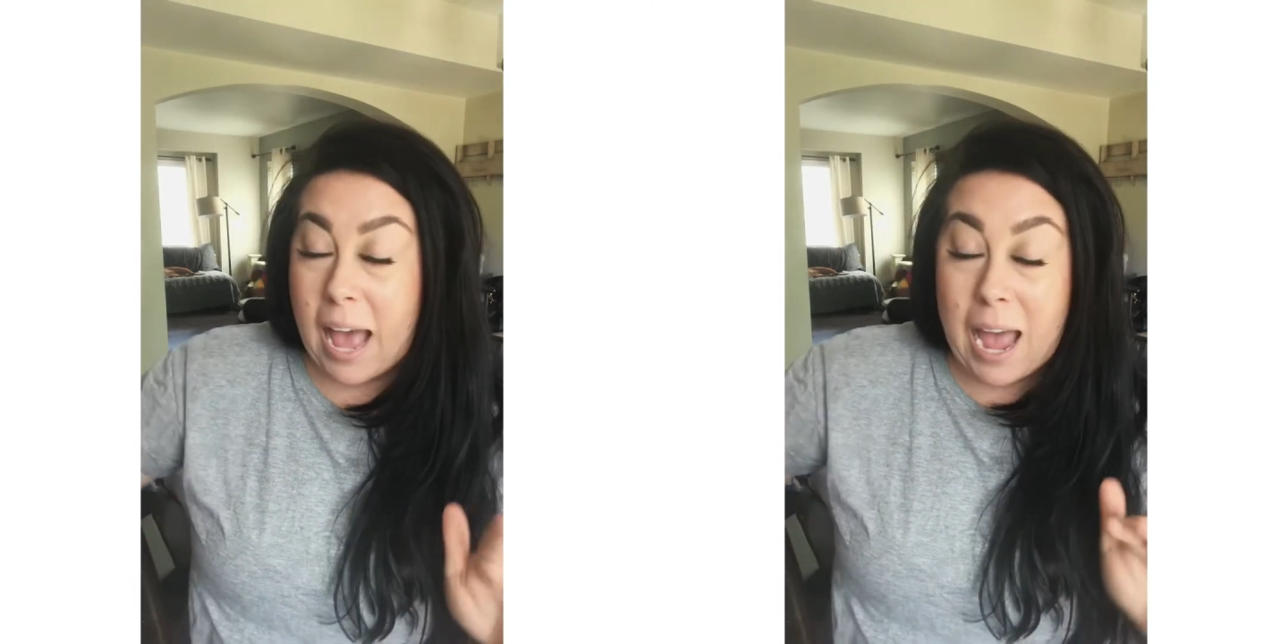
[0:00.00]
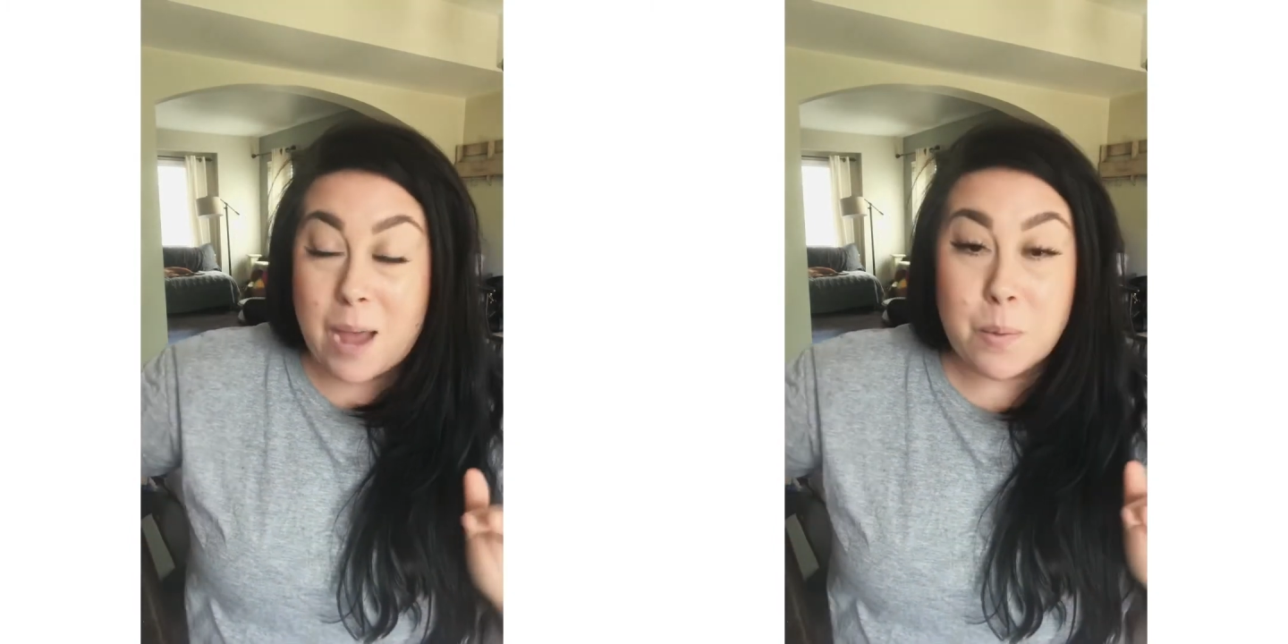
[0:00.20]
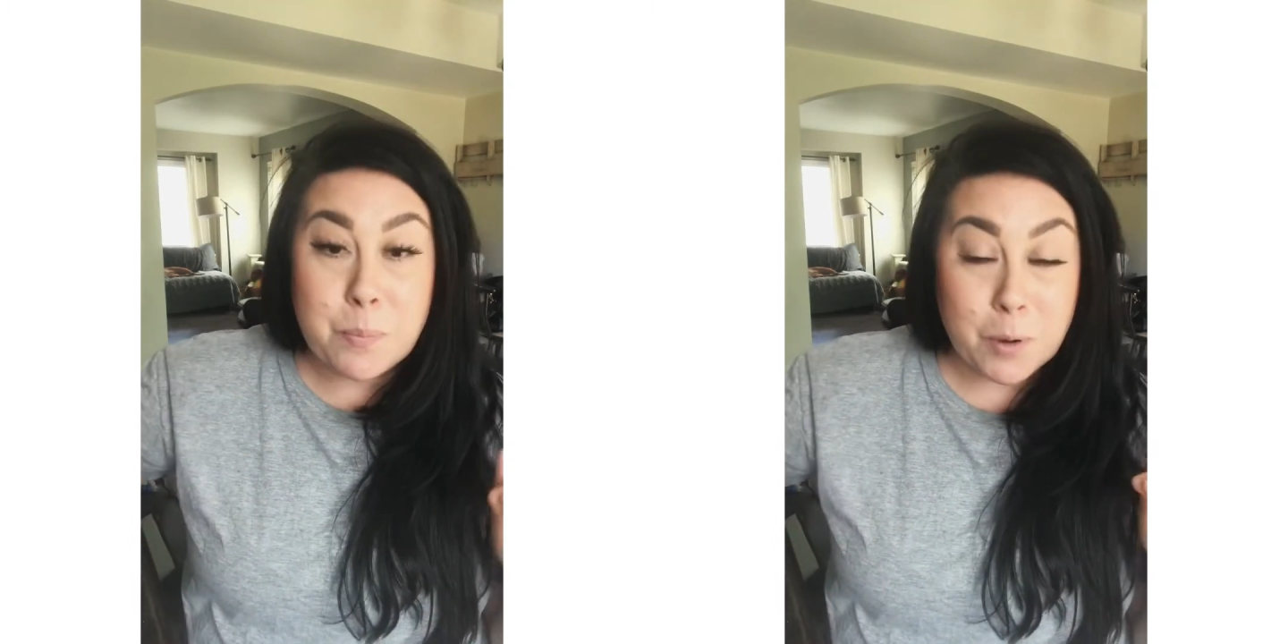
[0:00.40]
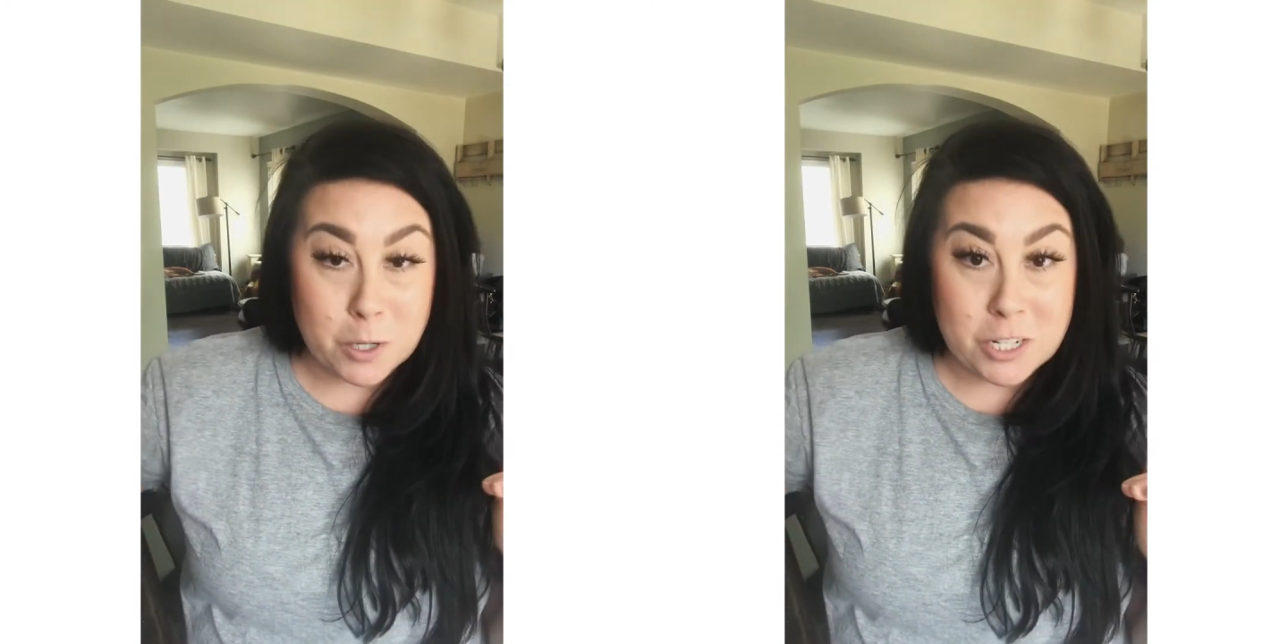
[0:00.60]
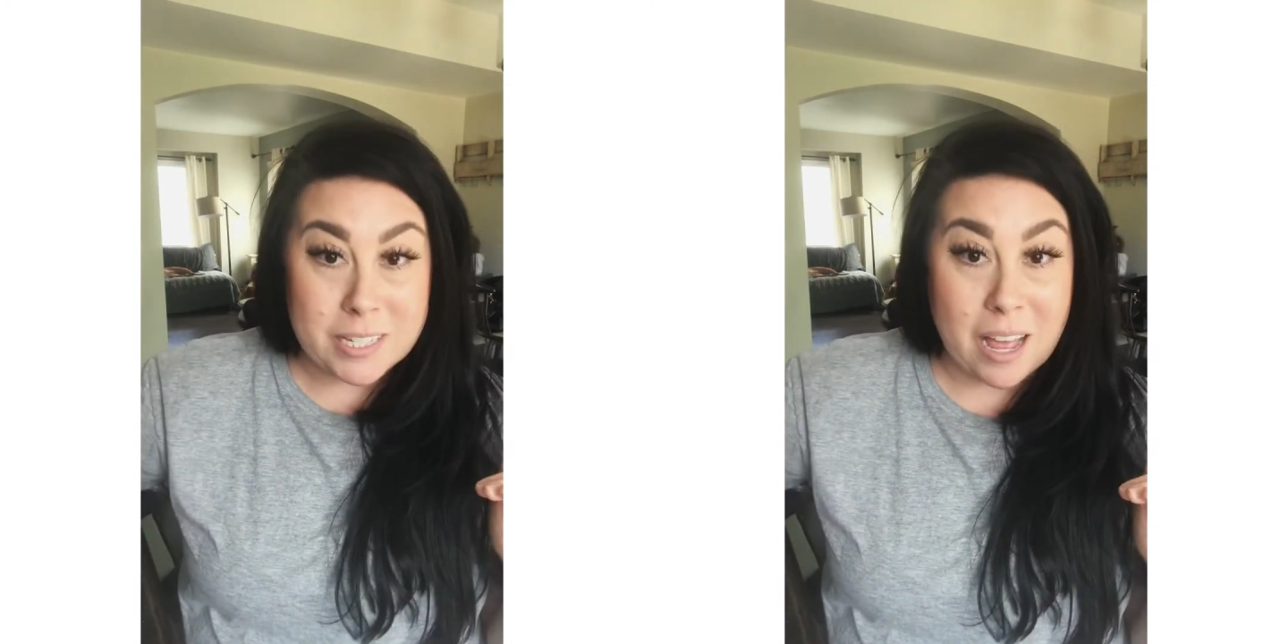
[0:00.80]
I would
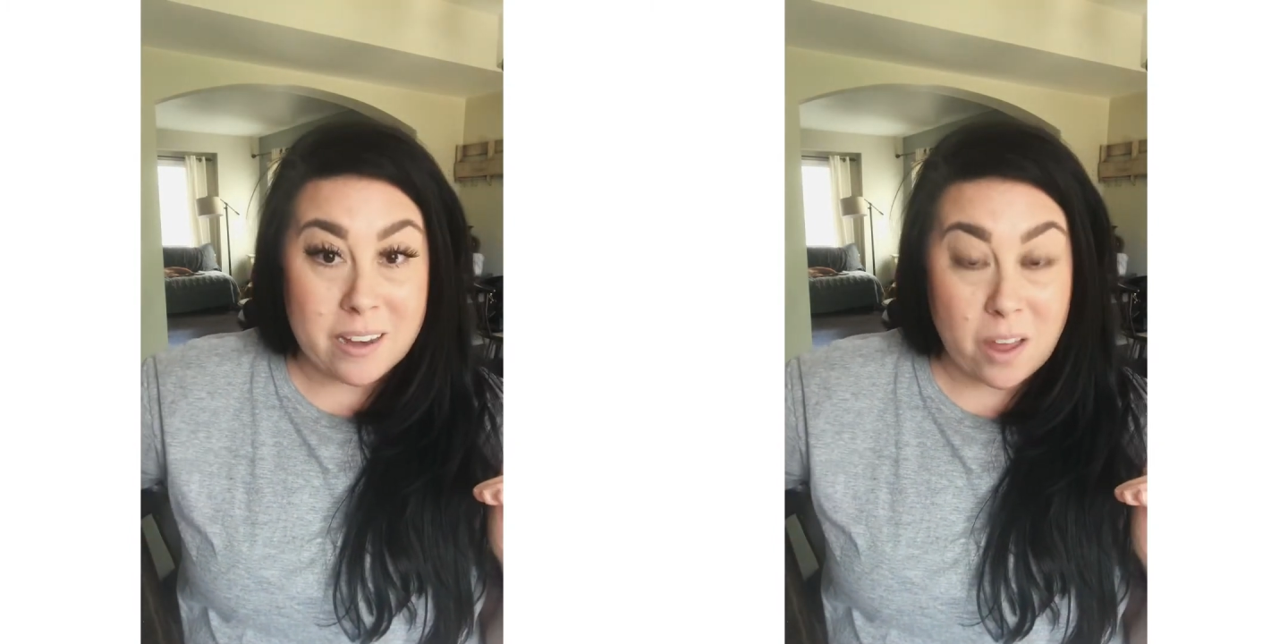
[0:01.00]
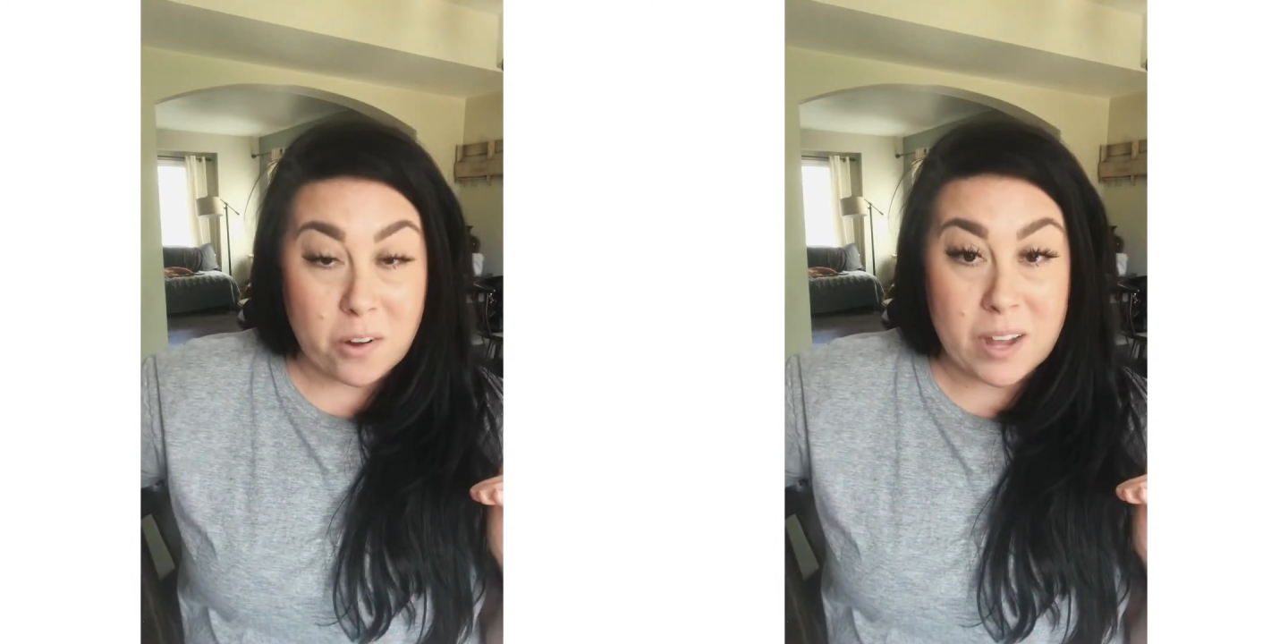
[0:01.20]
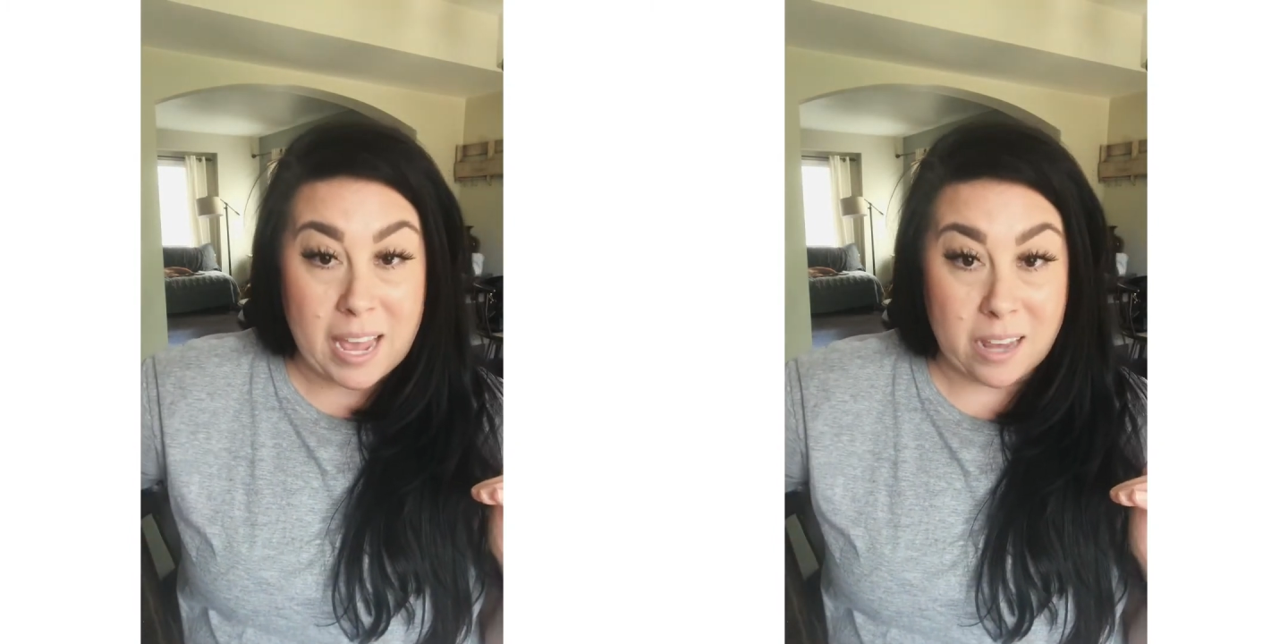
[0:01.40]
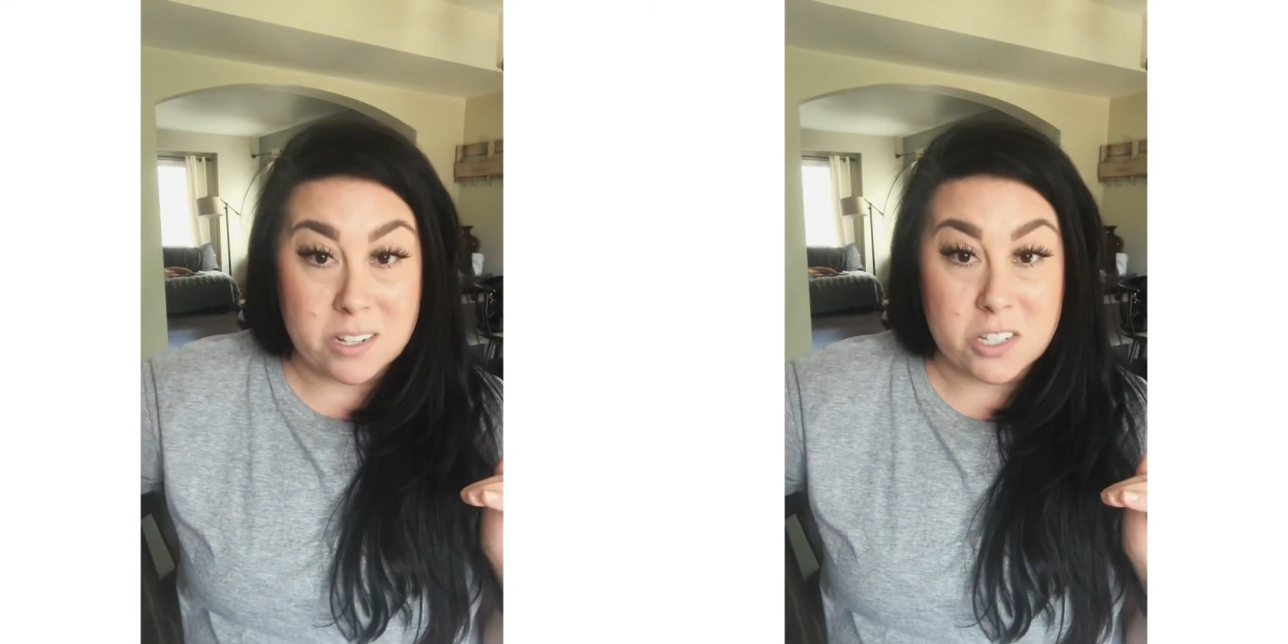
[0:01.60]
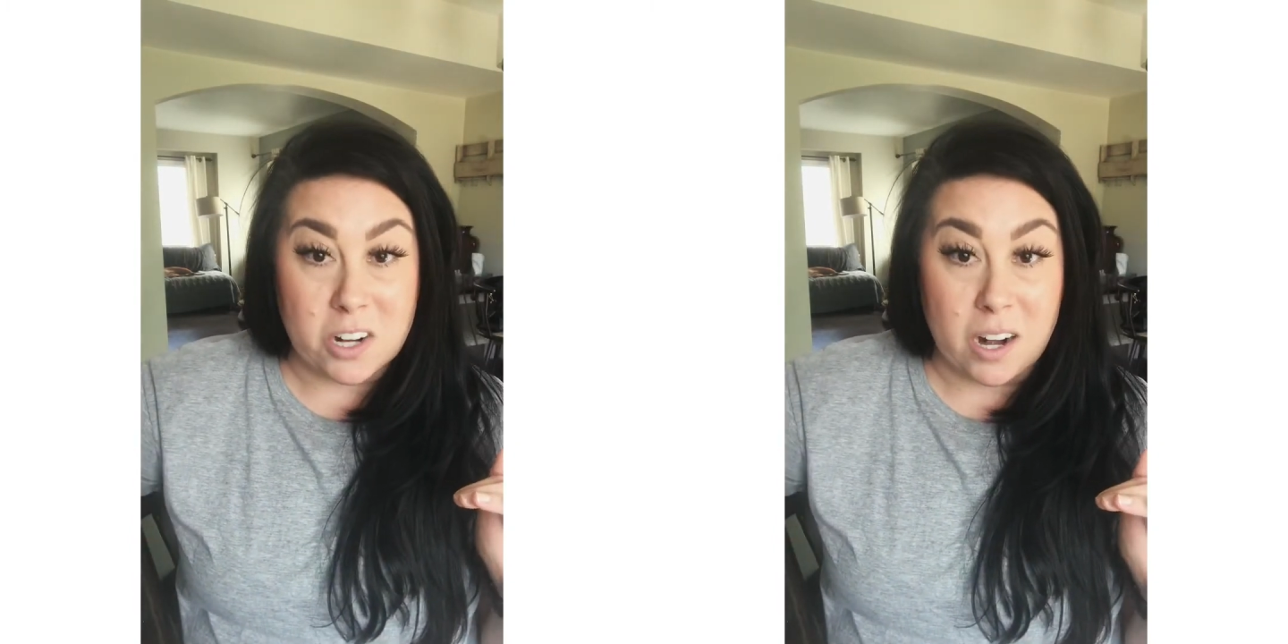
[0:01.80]
purchase another
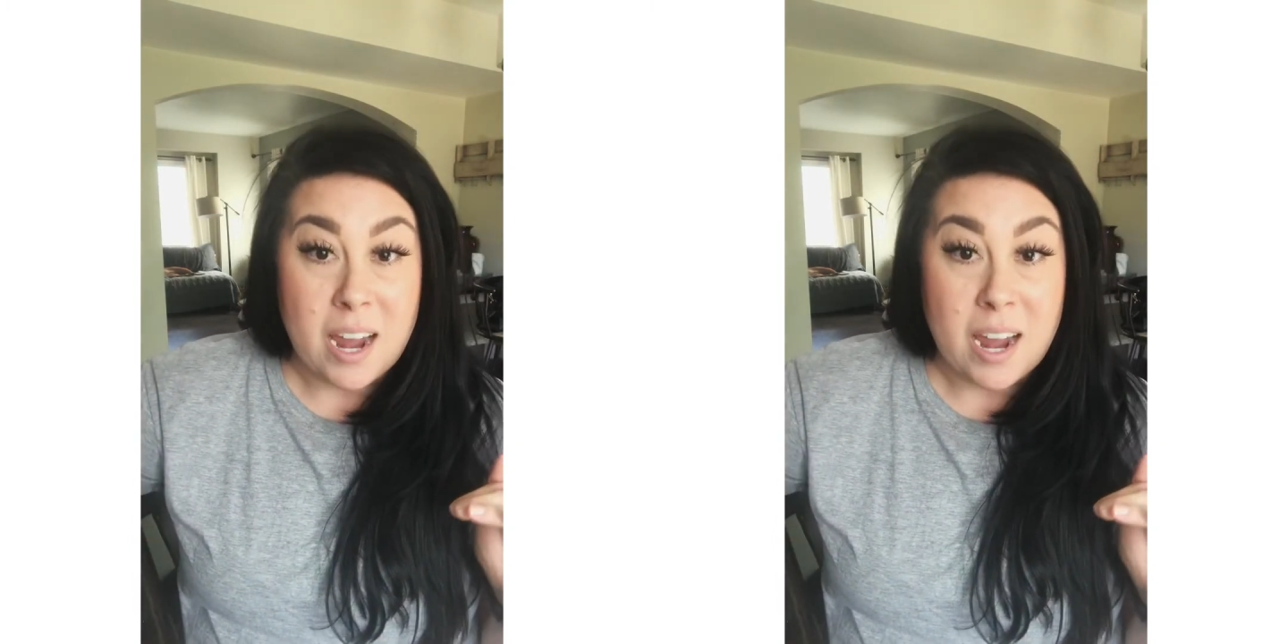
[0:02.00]
canister.